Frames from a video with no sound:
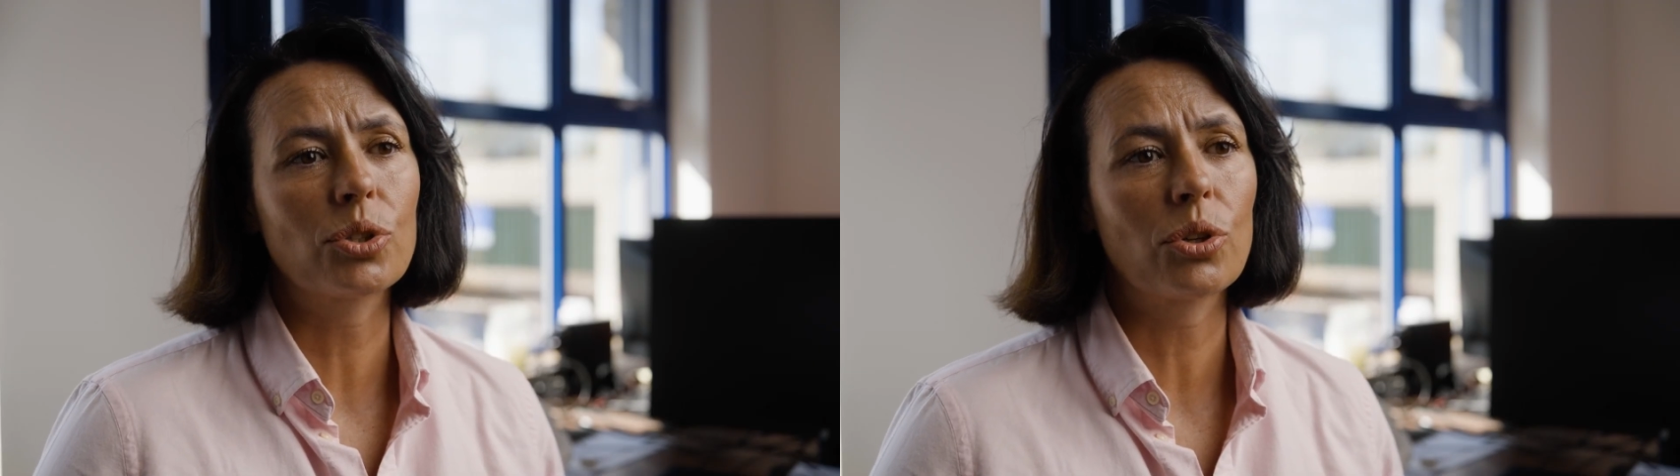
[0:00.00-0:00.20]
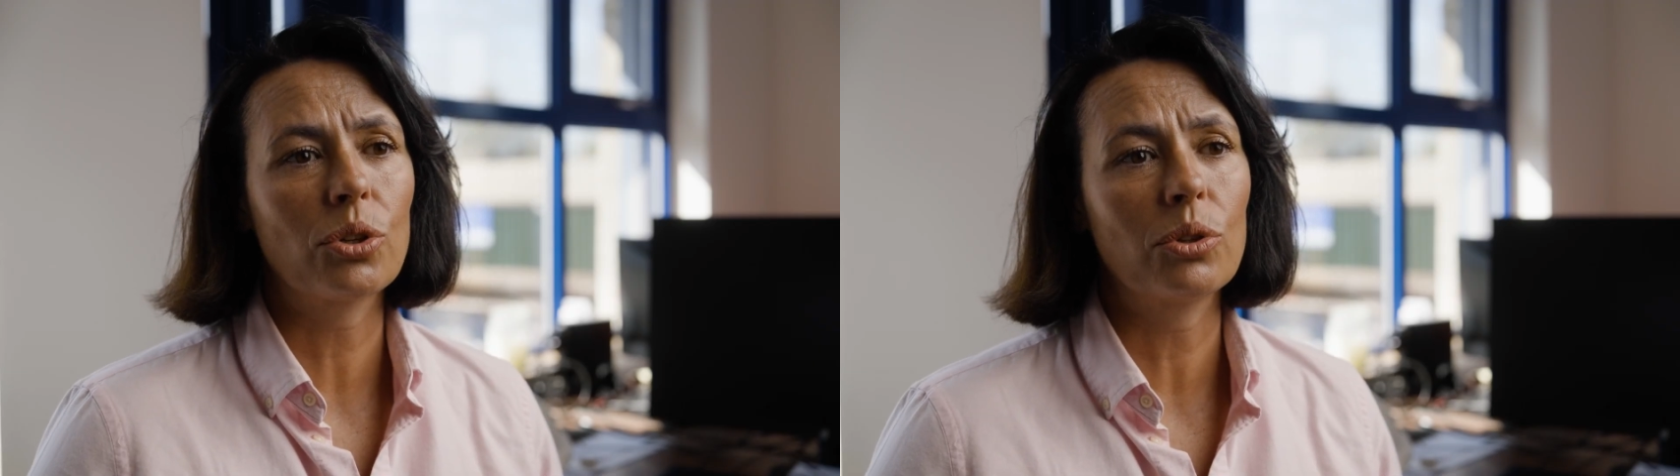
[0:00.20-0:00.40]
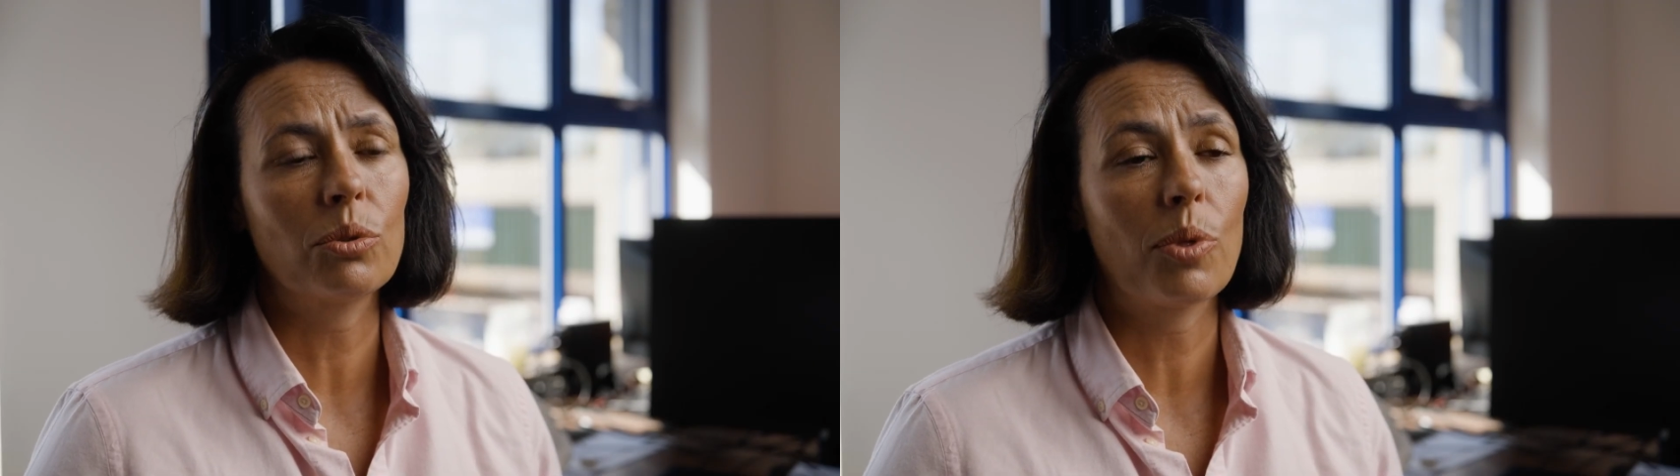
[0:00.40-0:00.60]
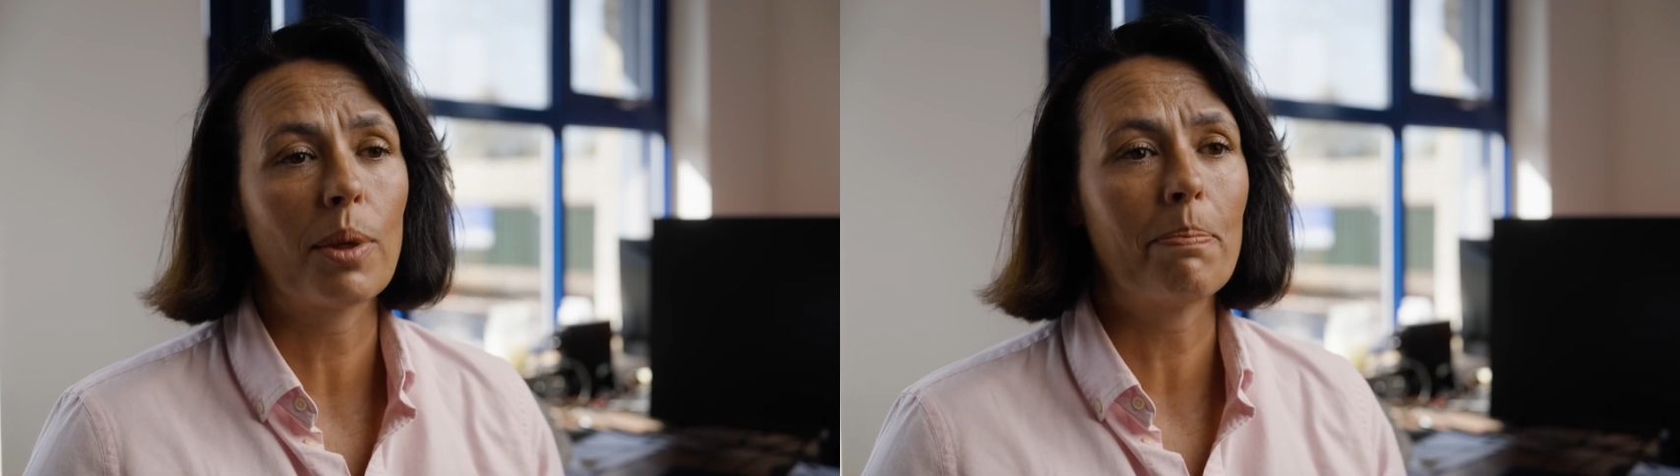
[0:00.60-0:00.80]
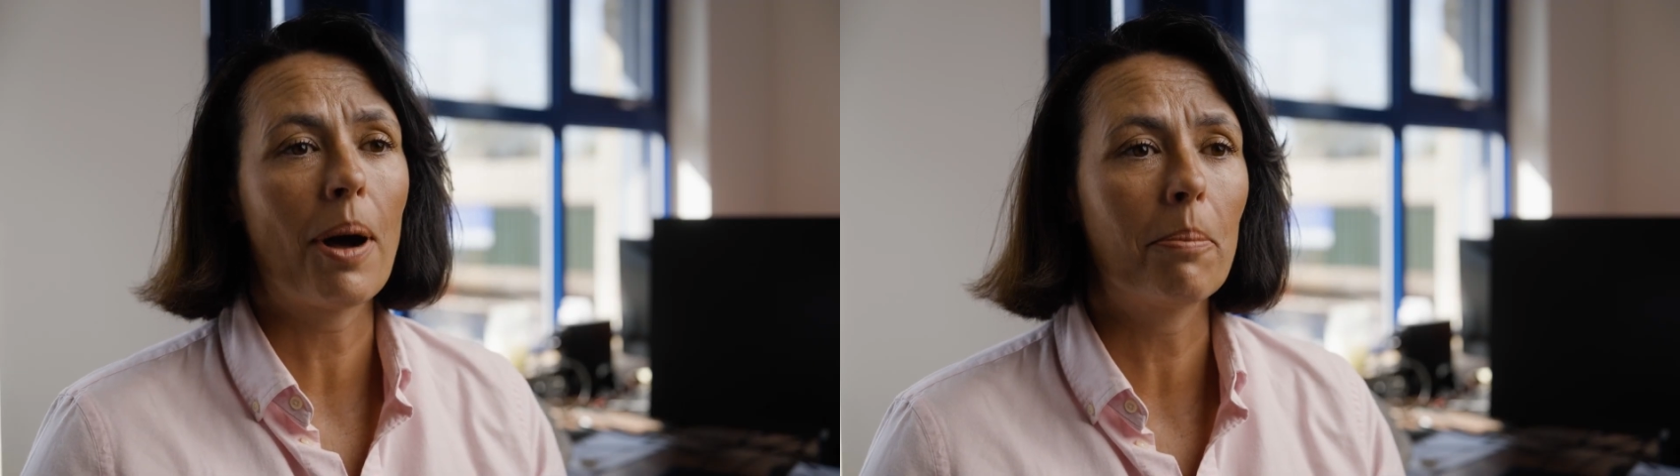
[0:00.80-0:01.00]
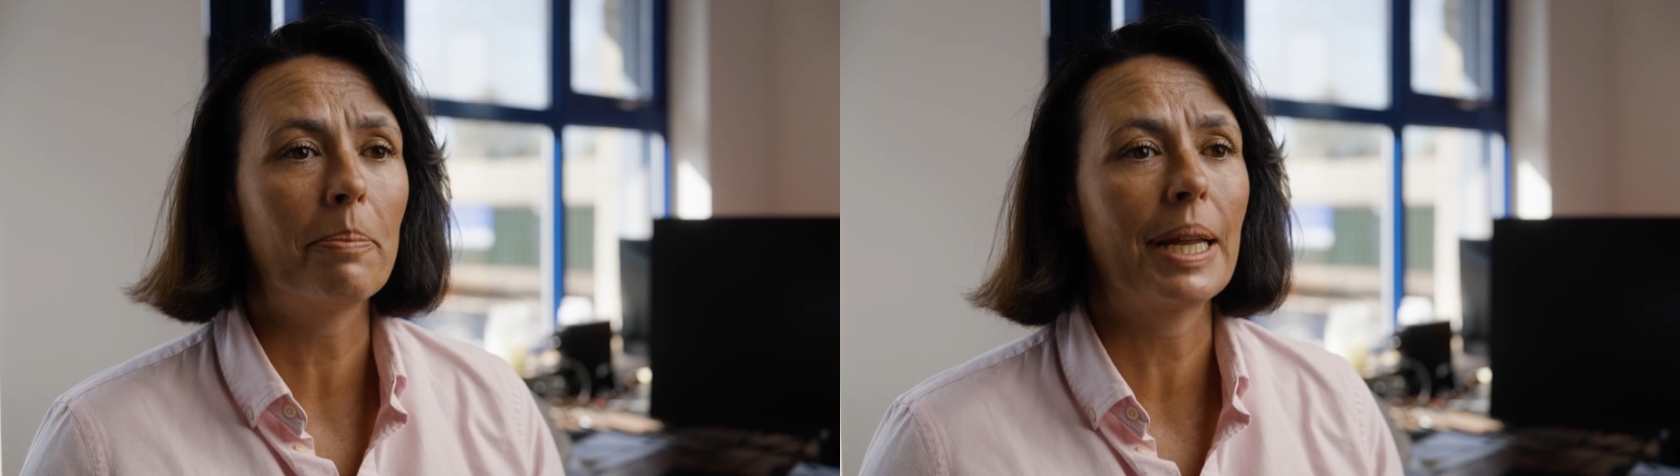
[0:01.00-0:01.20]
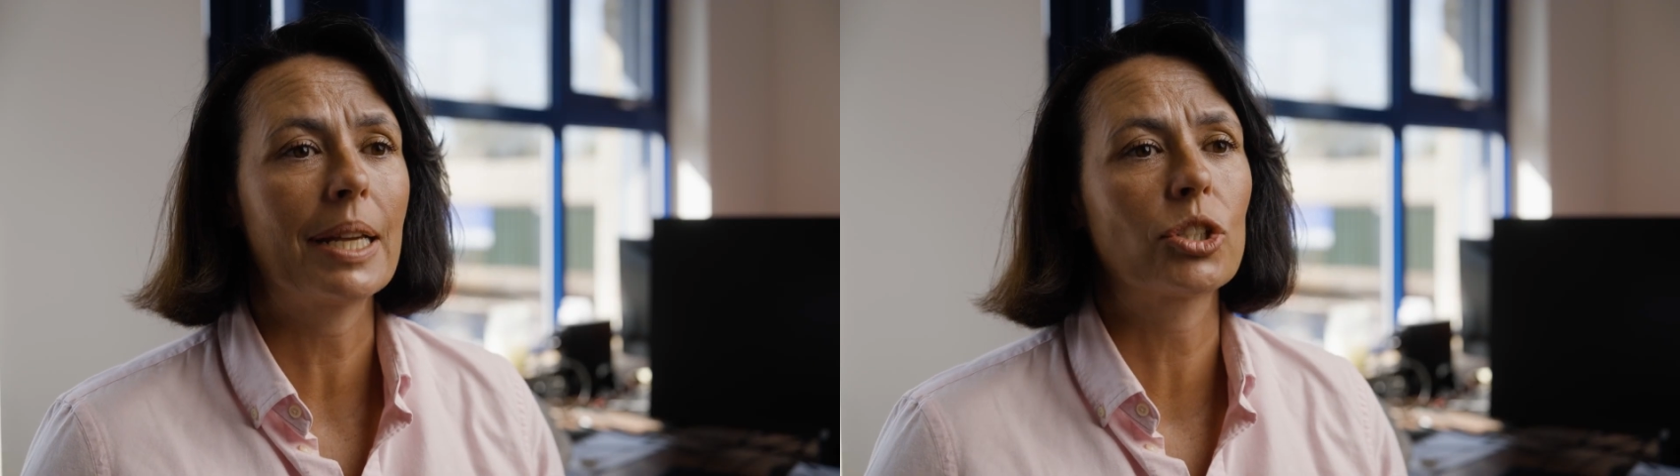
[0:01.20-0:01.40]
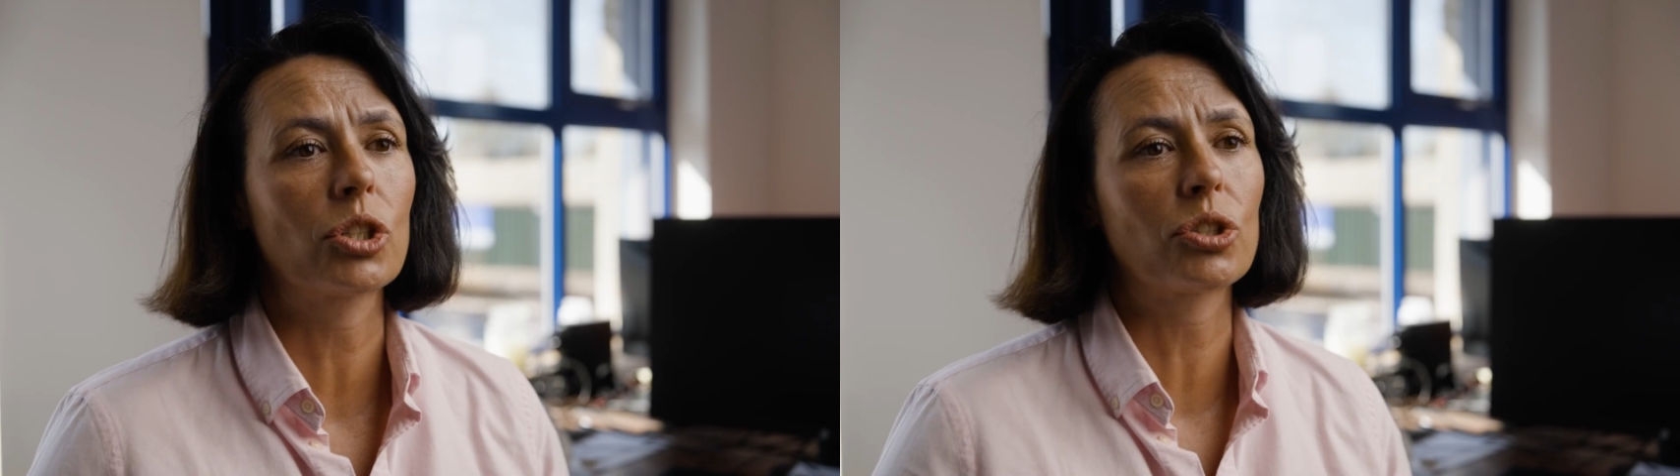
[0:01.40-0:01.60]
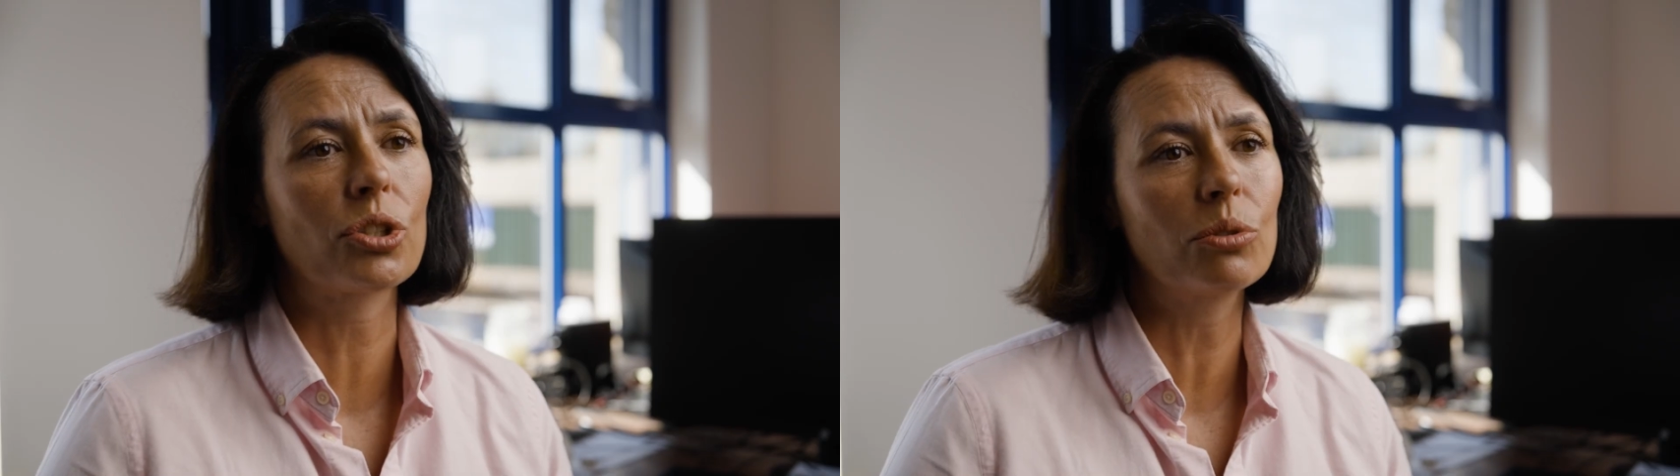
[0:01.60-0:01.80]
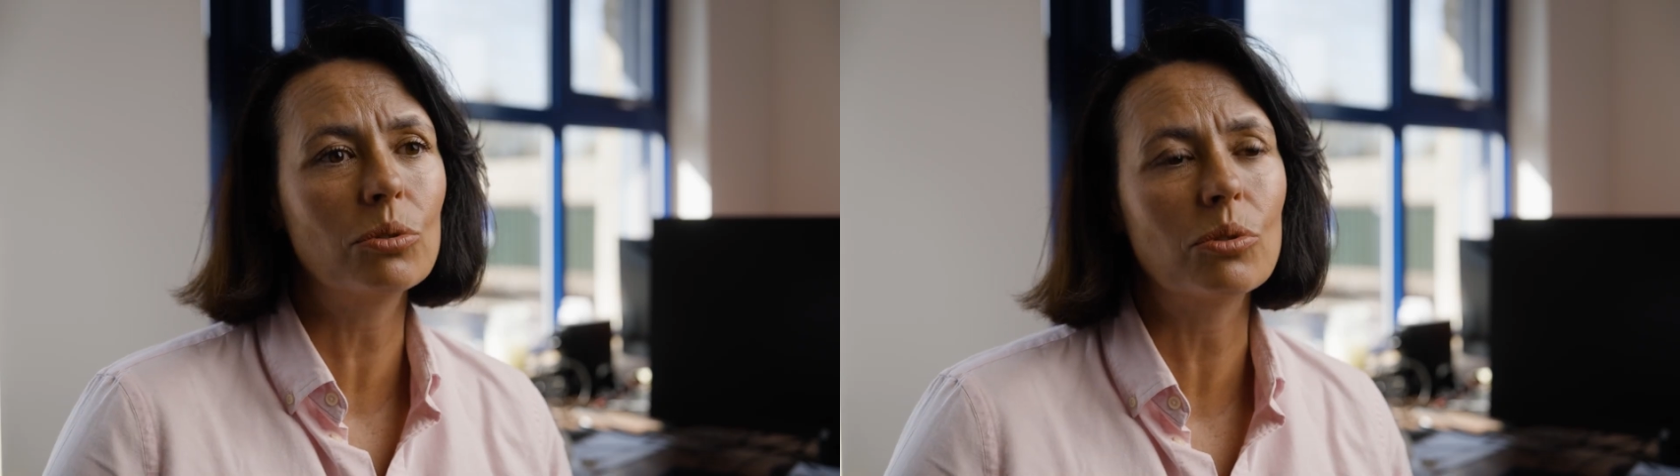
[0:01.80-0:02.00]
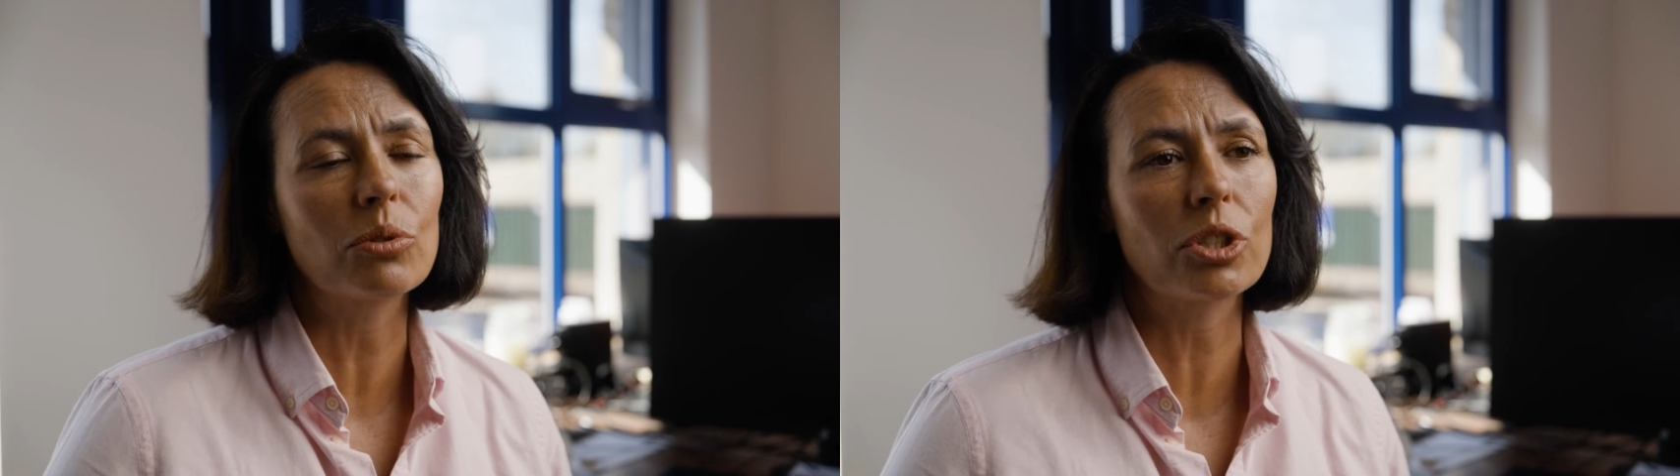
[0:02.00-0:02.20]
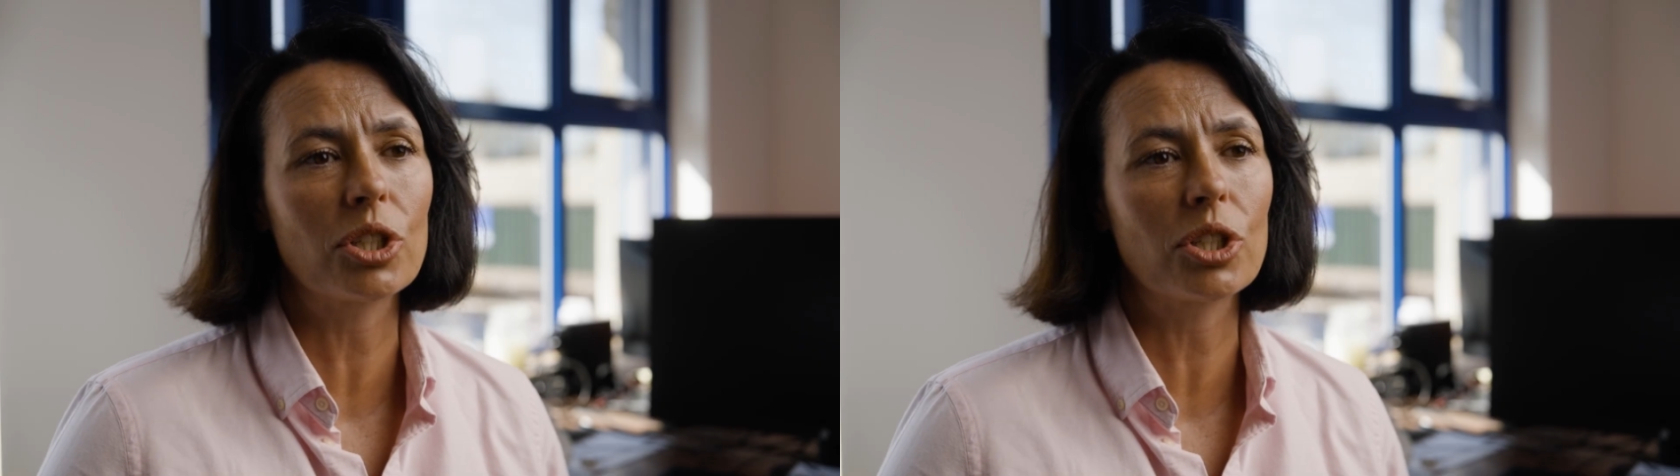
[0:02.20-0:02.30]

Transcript: to the public, to schools,